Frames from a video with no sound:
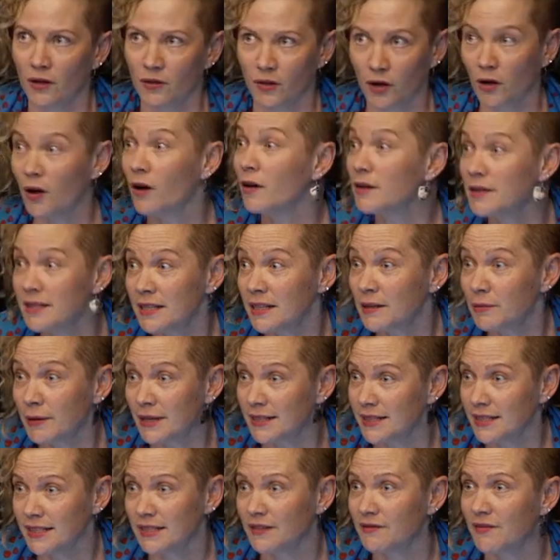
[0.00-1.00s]

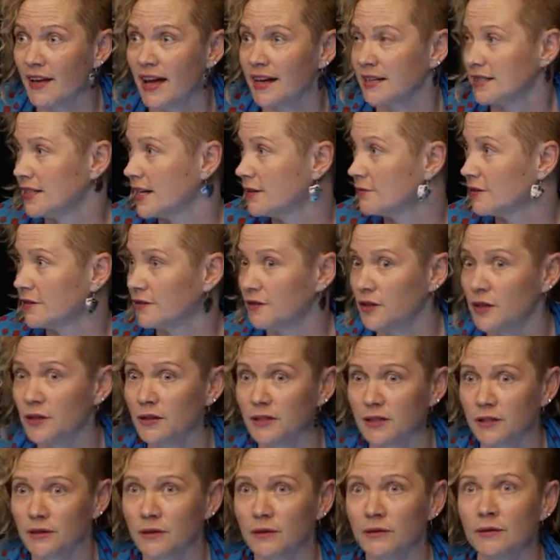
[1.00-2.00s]
consequences of vaccine
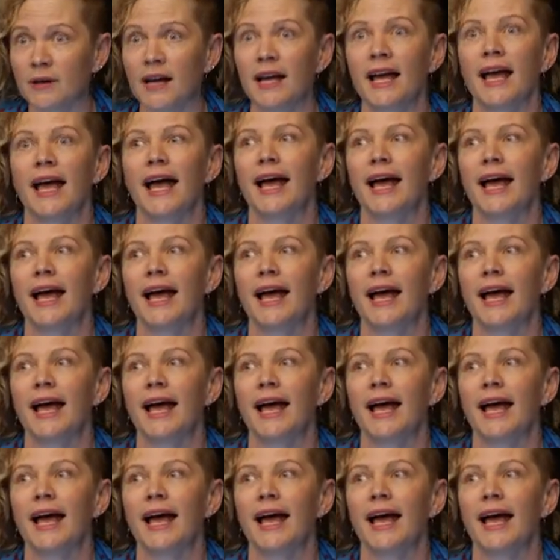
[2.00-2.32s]
refusal